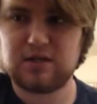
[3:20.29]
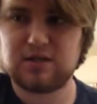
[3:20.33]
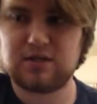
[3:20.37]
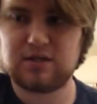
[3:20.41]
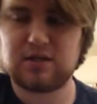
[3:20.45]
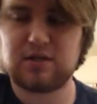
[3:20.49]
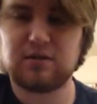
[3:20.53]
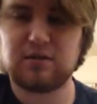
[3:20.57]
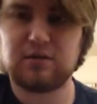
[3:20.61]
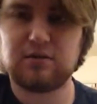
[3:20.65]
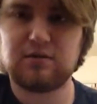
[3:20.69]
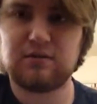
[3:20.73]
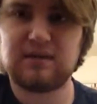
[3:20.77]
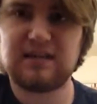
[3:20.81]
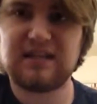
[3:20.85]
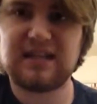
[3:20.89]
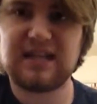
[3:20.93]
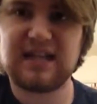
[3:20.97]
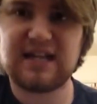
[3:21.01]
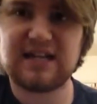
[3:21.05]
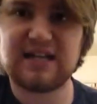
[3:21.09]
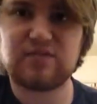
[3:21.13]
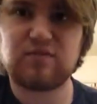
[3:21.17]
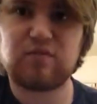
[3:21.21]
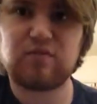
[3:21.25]
So
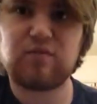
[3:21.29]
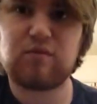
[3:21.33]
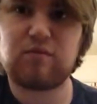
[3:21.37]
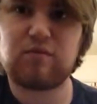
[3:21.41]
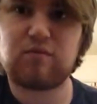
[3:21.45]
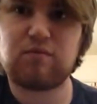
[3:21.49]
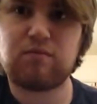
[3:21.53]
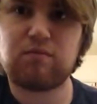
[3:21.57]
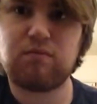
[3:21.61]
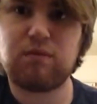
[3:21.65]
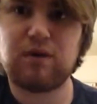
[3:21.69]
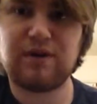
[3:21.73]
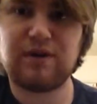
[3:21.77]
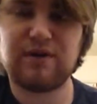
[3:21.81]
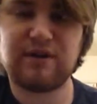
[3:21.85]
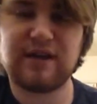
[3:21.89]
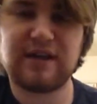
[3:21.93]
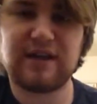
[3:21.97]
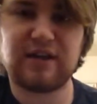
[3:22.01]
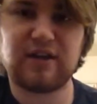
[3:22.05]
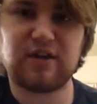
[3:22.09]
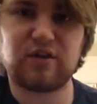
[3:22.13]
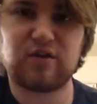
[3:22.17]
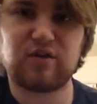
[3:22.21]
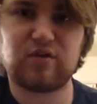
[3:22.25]
that's where you
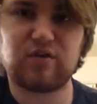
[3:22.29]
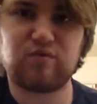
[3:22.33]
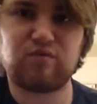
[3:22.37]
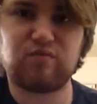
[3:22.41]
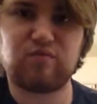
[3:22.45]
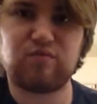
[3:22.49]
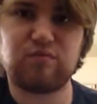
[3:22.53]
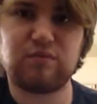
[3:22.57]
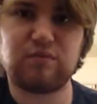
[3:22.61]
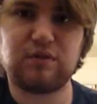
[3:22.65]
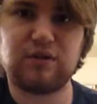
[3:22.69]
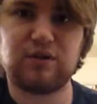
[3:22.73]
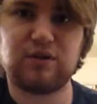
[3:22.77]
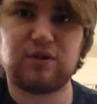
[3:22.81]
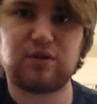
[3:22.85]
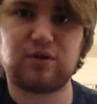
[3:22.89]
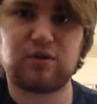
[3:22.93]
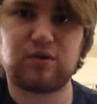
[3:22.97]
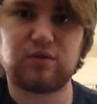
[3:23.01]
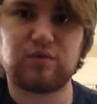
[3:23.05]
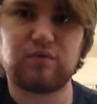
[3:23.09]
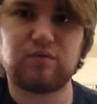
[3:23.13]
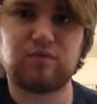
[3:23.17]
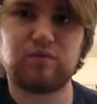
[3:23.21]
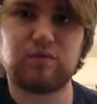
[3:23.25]
get your
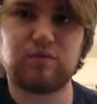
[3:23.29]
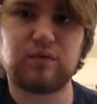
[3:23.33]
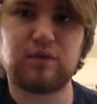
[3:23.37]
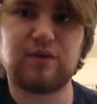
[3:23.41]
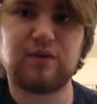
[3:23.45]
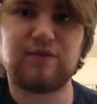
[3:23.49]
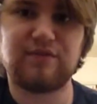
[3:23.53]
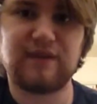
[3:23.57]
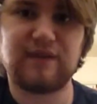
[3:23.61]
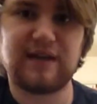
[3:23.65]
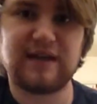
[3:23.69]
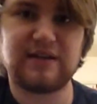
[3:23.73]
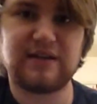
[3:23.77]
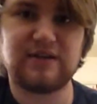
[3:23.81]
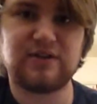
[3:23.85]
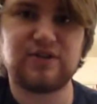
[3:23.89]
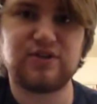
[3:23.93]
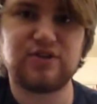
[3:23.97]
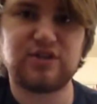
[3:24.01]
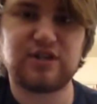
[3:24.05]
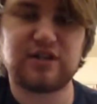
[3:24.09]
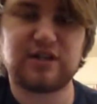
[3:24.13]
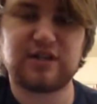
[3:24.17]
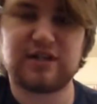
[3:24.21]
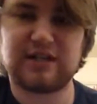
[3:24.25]

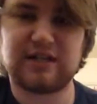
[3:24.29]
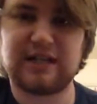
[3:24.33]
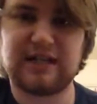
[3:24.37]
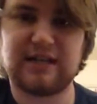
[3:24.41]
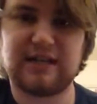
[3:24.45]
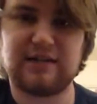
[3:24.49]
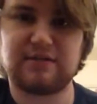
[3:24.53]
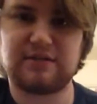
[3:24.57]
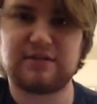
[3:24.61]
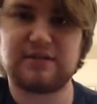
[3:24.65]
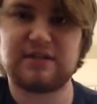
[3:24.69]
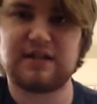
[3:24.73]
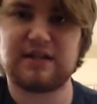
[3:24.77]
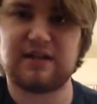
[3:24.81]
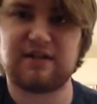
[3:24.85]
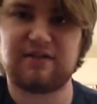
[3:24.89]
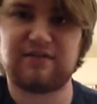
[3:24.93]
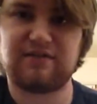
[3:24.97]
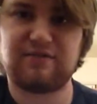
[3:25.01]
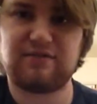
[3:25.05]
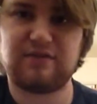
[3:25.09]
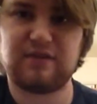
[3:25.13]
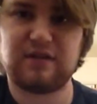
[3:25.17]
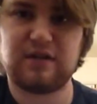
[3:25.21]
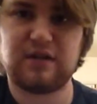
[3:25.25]
revenge and all that other
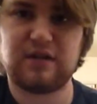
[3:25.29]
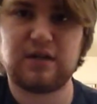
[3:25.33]
stuff.